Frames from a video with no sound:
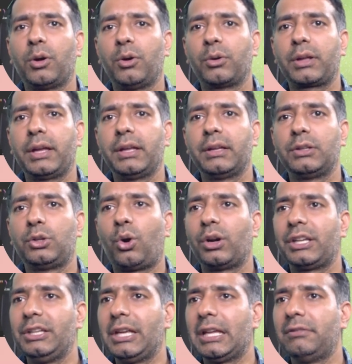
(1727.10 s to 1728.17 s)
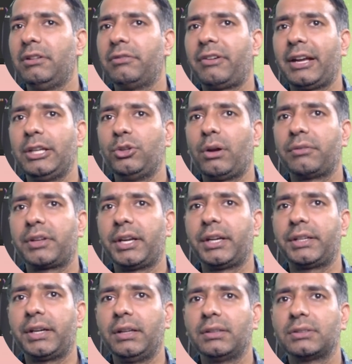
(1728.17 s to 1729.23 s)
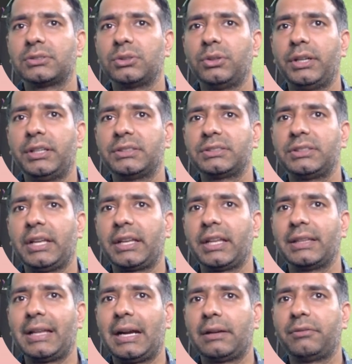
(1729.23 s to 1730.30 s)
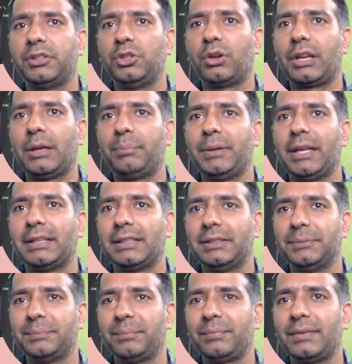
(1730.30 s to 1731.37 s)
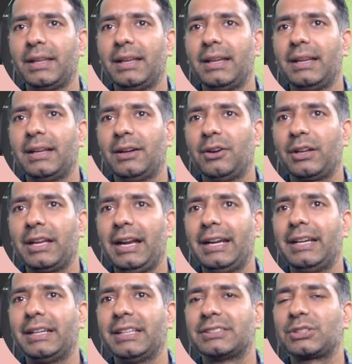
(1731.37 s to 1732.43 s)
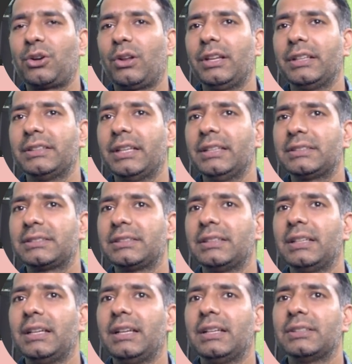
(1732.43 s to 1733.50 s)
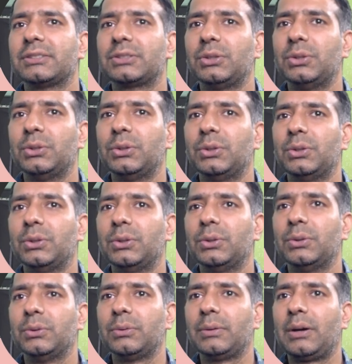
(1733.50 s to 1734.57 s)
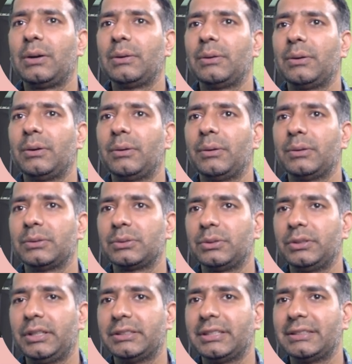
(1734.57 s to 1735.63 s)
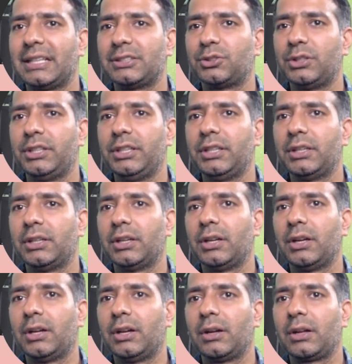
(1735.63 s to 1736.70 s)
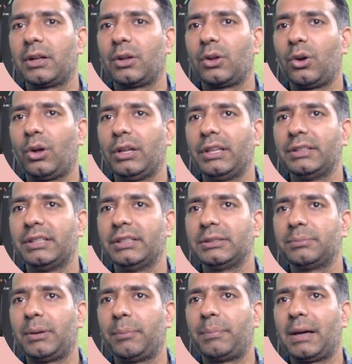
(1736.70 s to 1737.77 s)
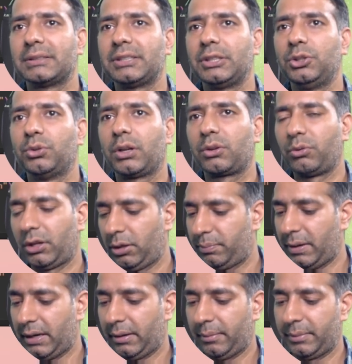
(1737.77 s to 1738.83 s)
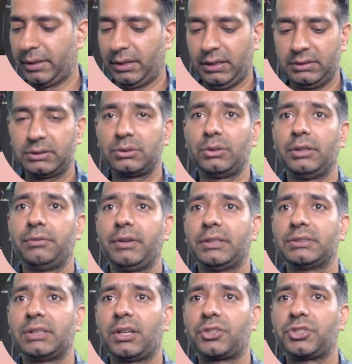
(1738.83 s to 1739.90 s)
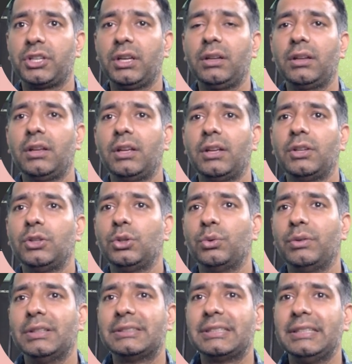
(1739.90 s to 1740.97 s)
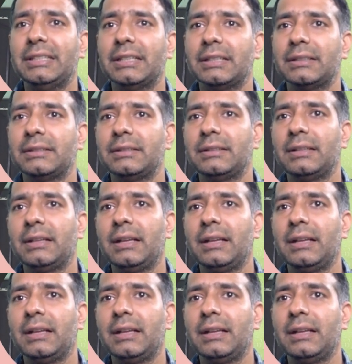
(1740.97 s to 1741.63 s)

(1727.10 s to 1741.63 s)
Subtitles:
Okay, .env file you have created. So it's taking that with your API key. Okay, and it is calling this. So this is actually calling this by passing your query parameters. So if I search here, you will see here.